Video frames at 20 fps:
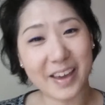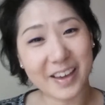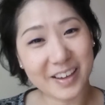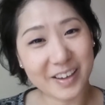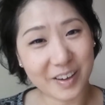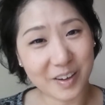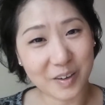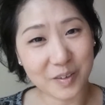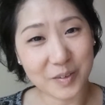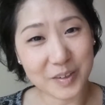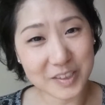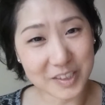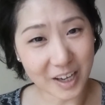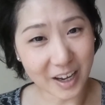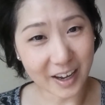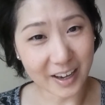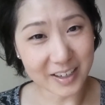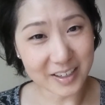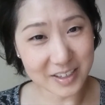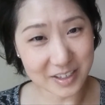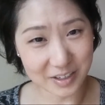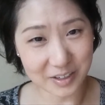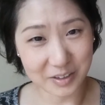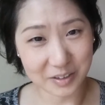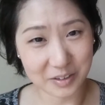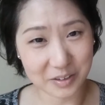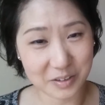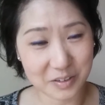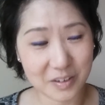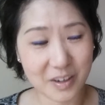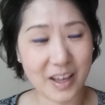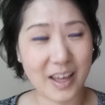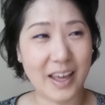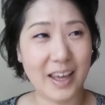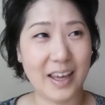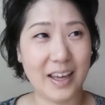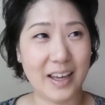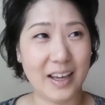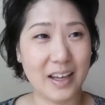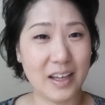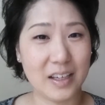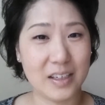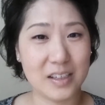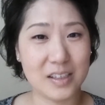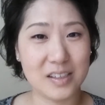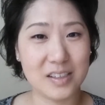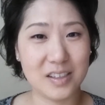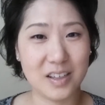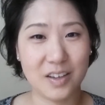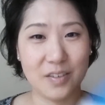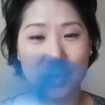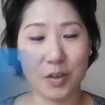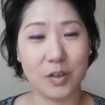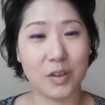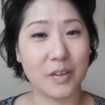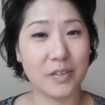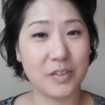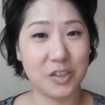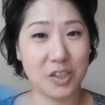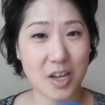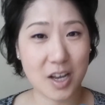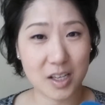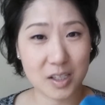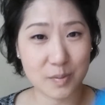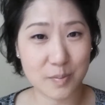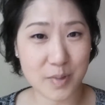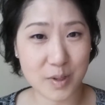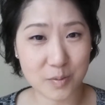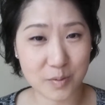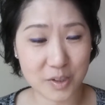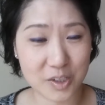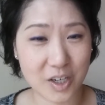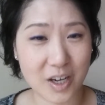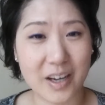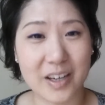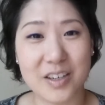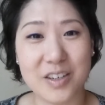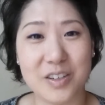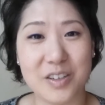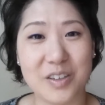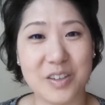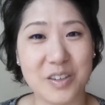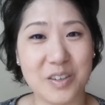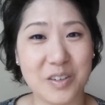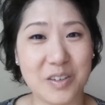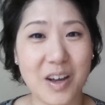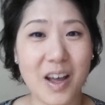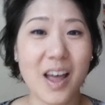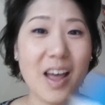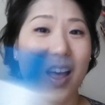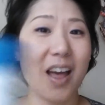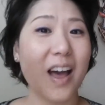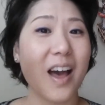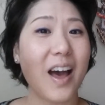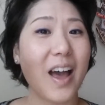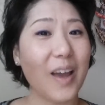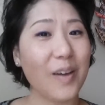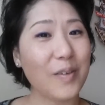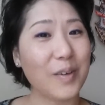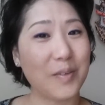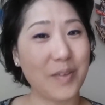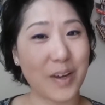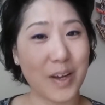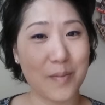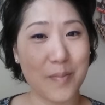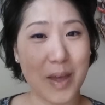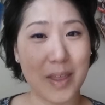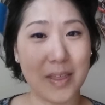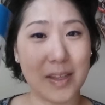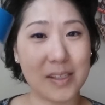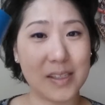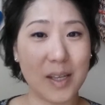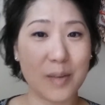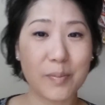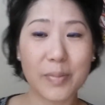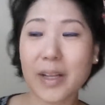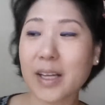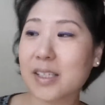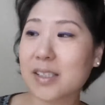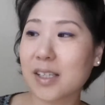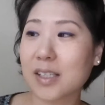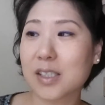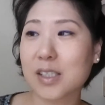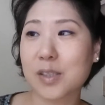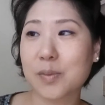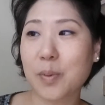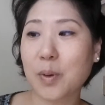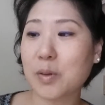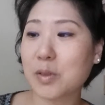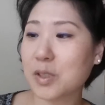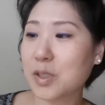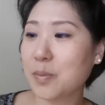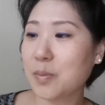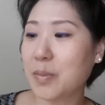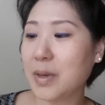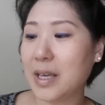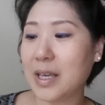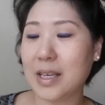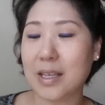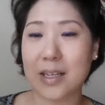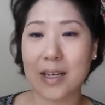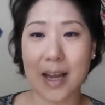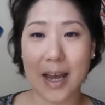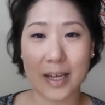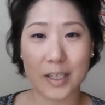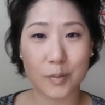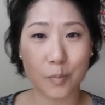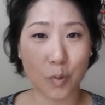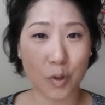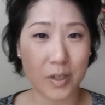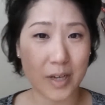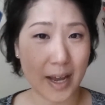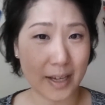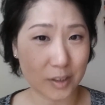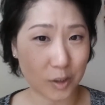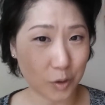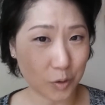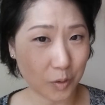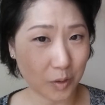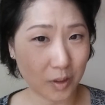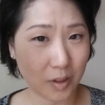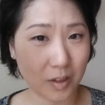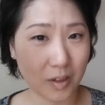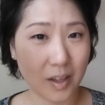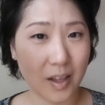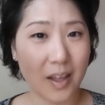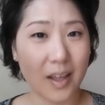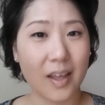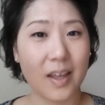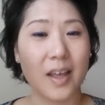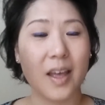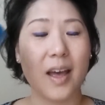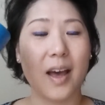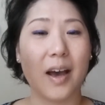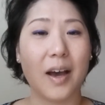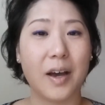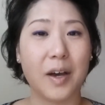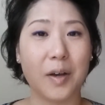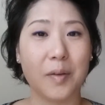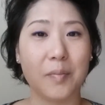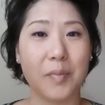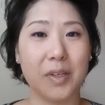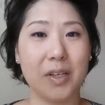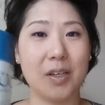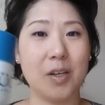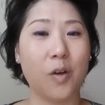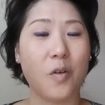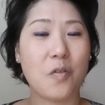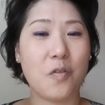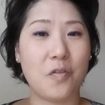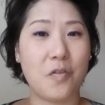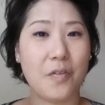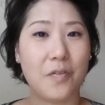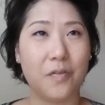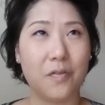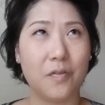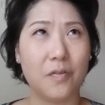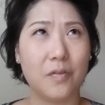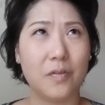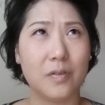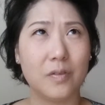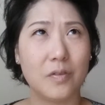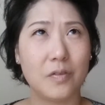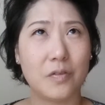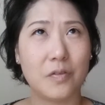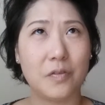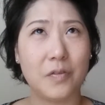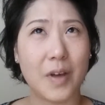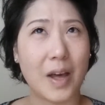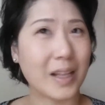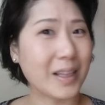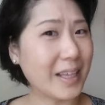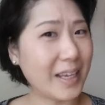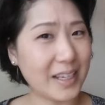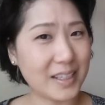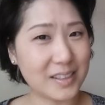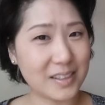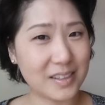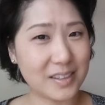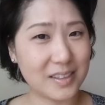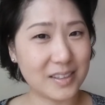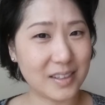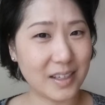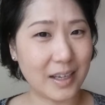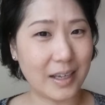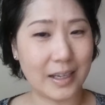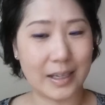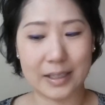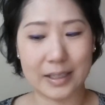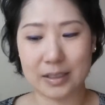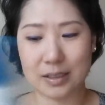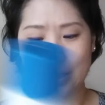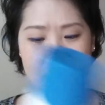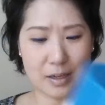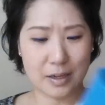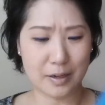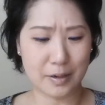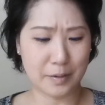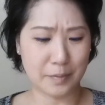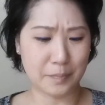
mango, which I do, and if you love jasmine, which I do, I would recommend this. And plus, it's supposed to be more natural, no phthalates and